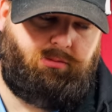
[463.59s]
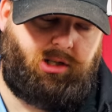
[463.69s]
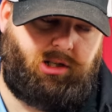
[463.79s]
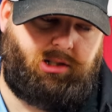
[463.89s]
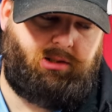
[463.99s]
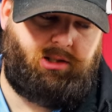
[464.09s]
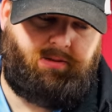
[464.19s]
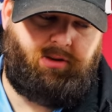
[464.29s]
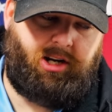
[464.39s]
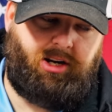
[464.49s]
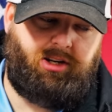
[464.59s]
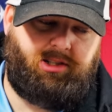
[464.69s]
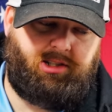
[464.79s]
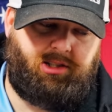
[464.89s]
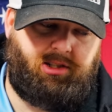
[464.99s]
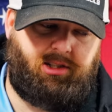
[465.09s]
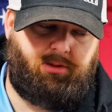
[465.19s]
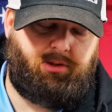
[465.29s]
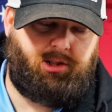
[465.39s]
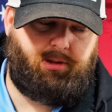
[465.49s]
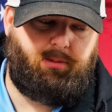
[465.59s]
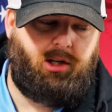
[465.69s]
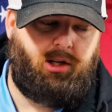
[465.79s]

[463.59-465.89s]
uh, different areas of the dealership,